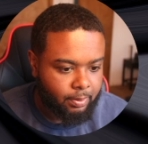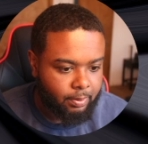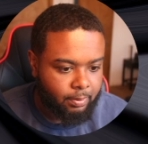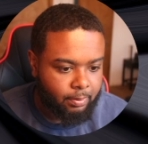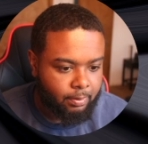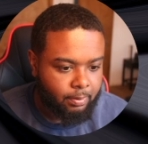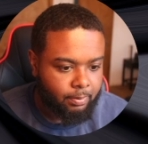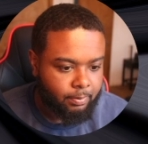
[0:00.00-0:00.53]

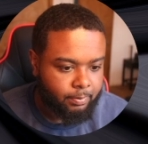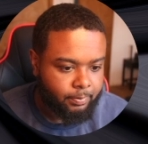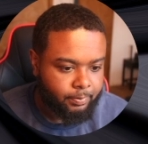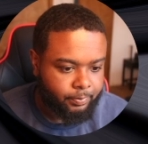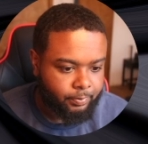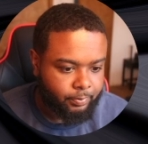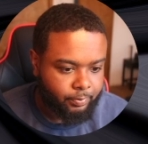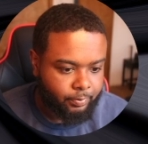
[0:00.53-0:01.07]

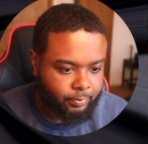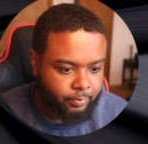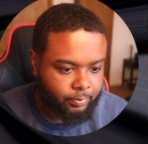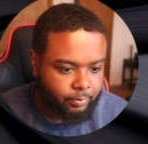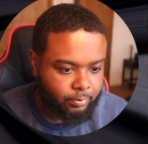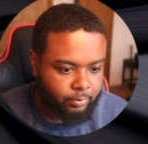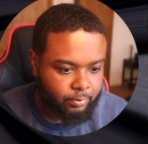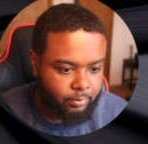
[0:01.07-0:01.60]

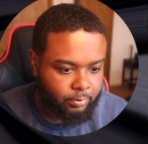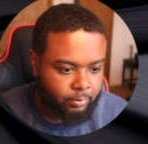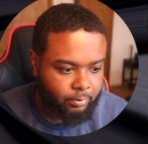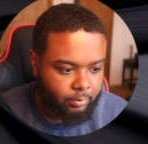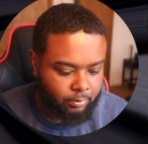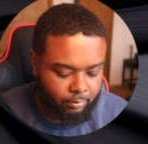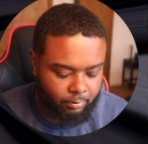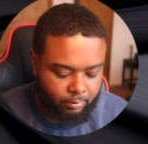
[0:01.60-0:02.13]

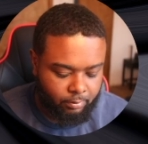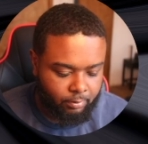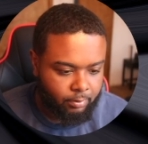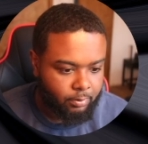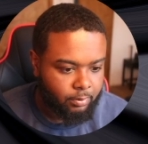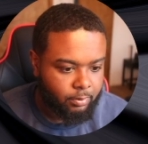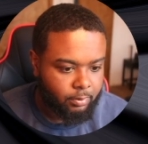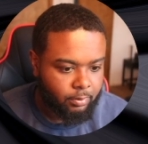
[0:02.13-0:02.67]

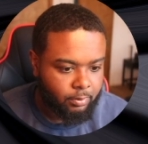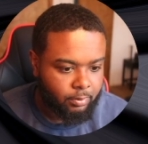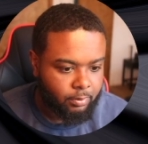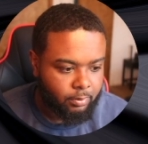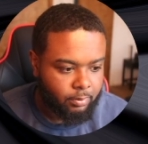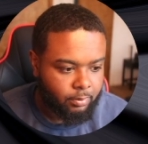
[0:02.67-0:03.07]
Nothing is said.